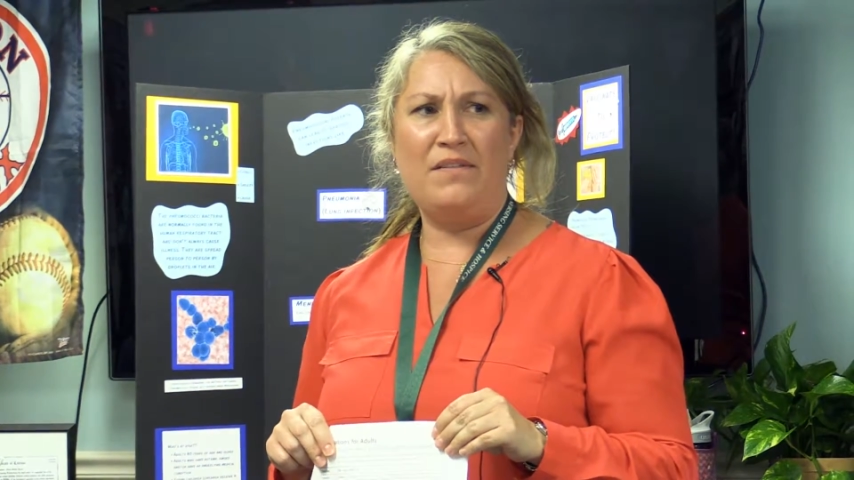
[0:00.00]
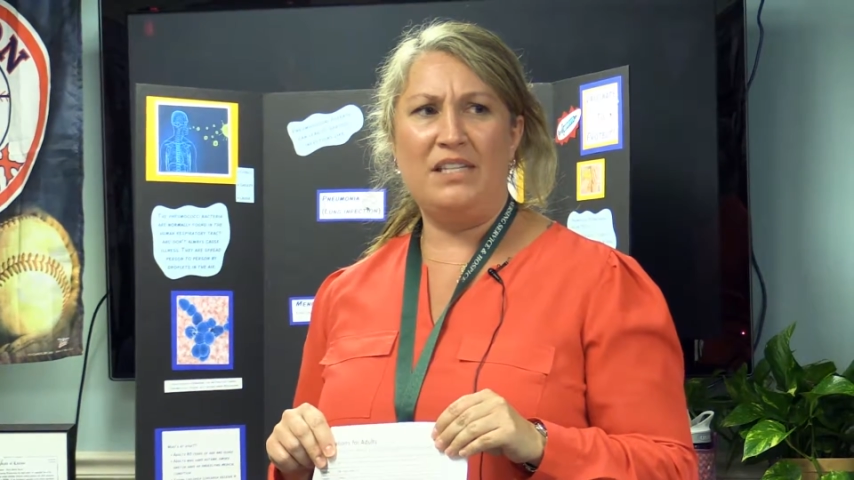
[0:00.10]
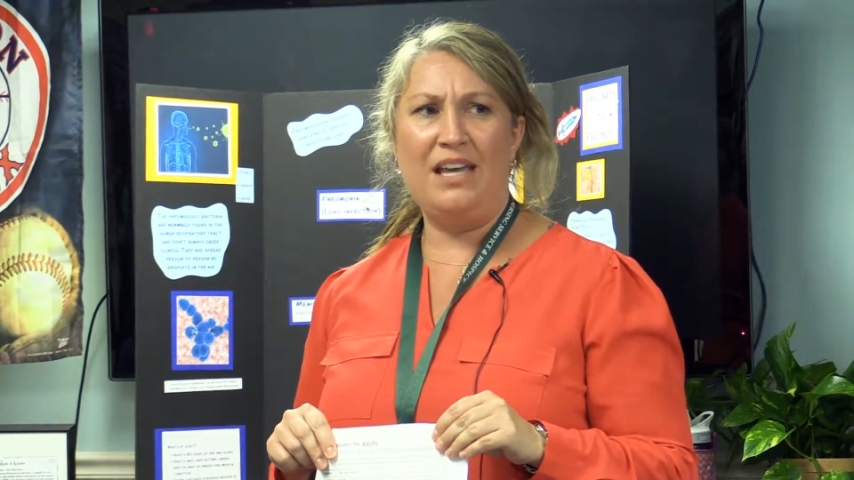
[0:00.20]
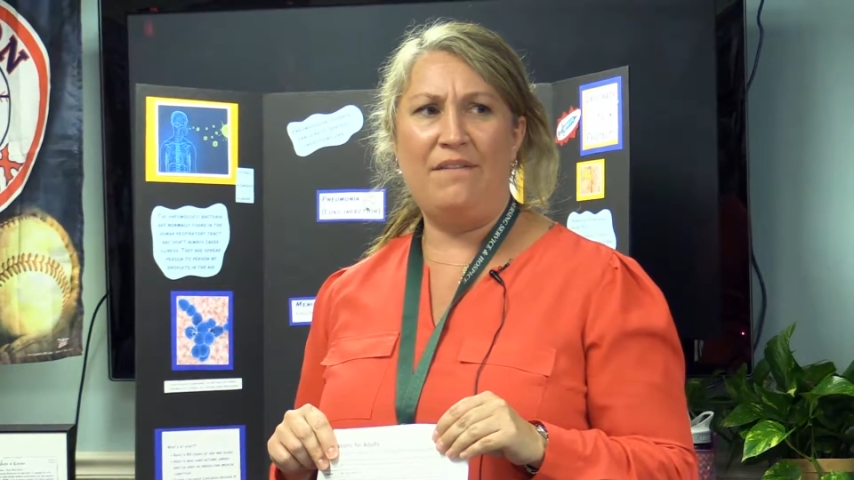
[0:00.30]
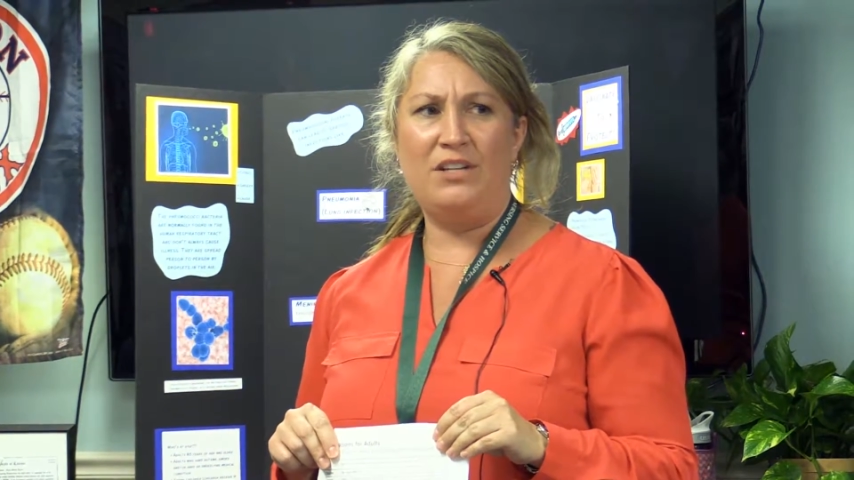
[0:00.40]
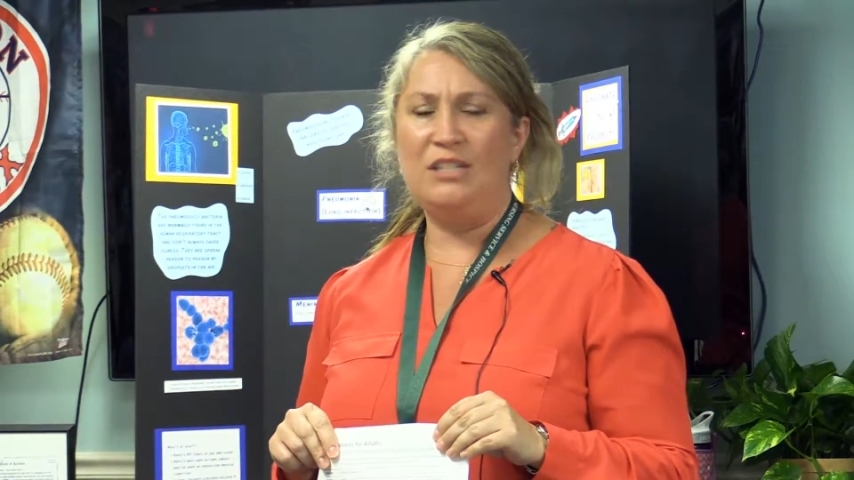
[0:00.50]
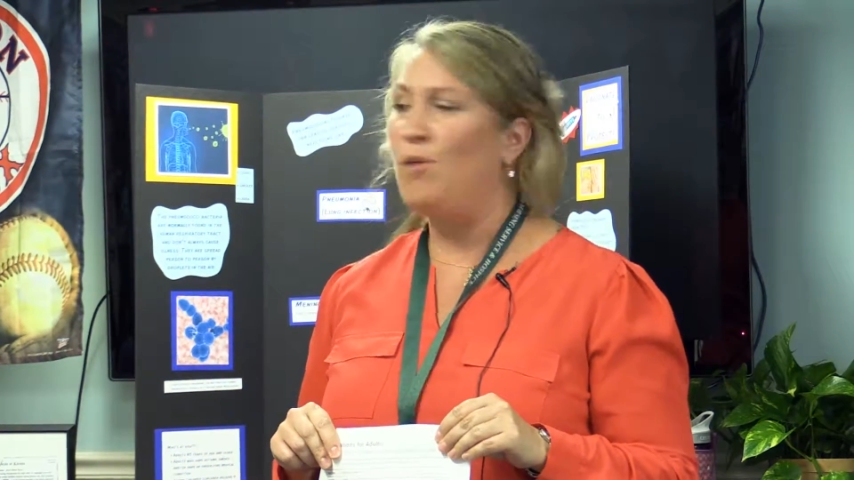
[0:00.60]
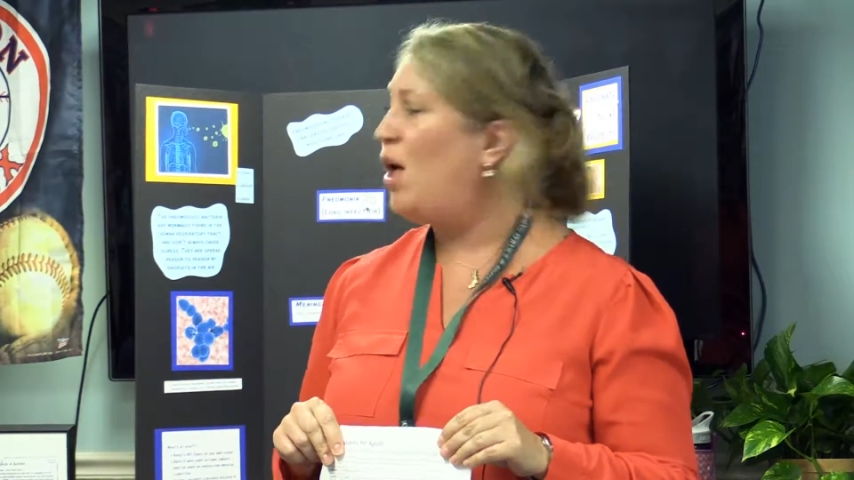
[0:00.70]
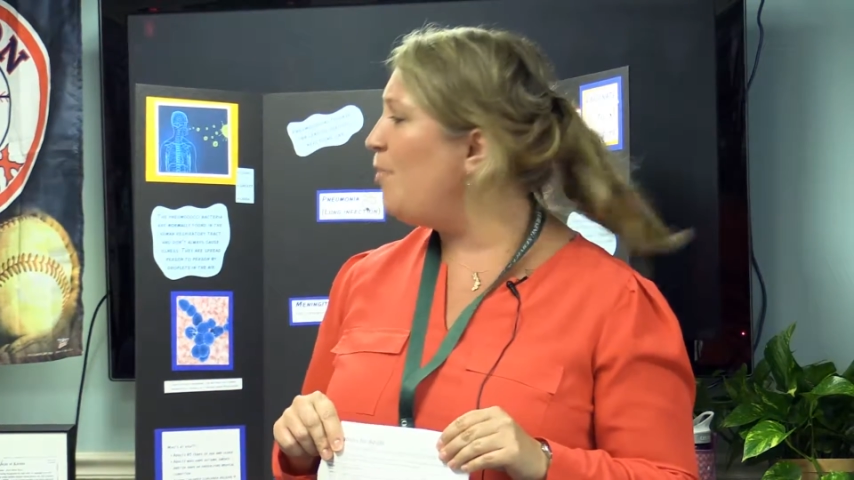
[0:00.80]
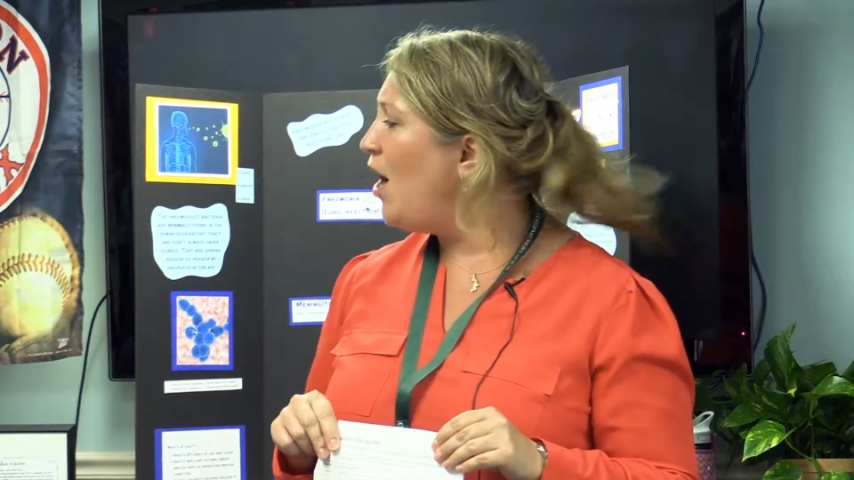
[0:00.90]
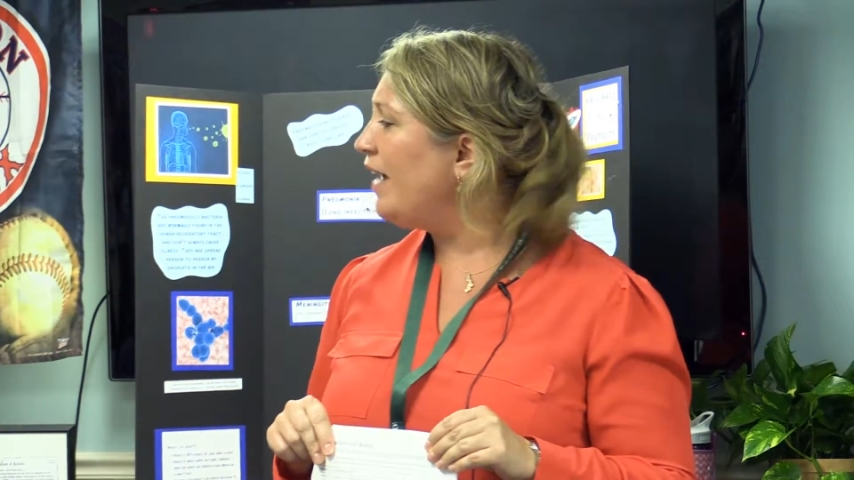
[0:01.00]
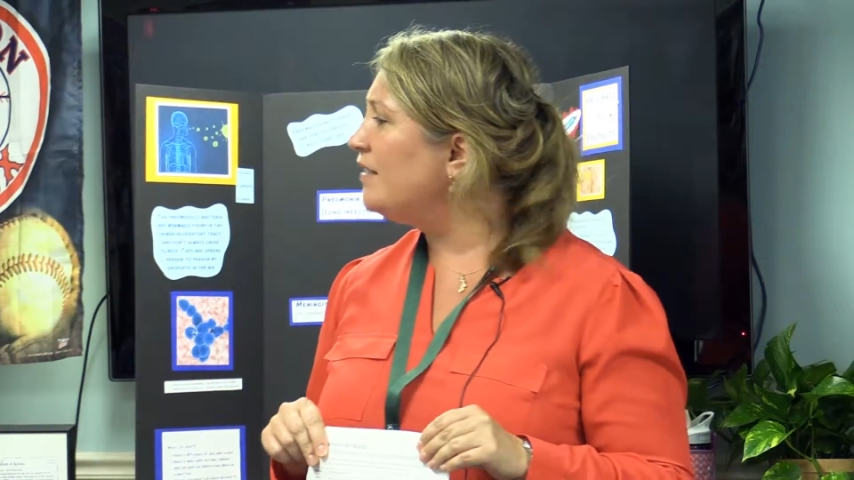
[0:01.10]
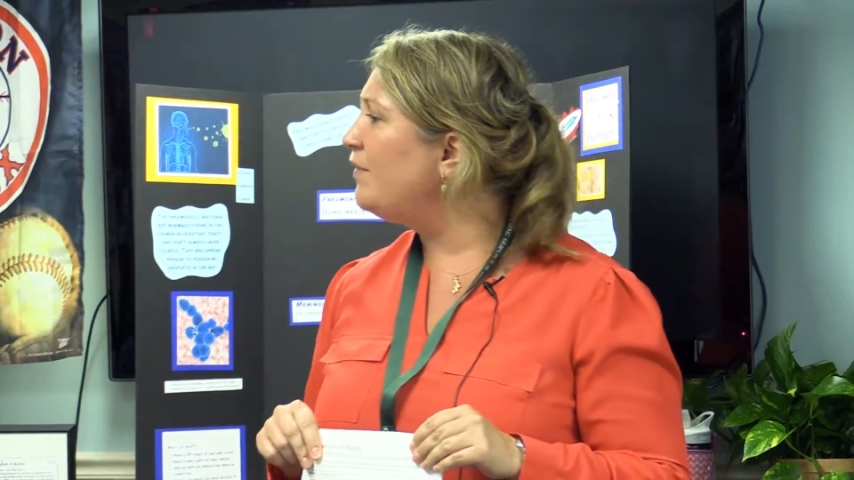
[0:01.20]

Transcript: us have the smallpox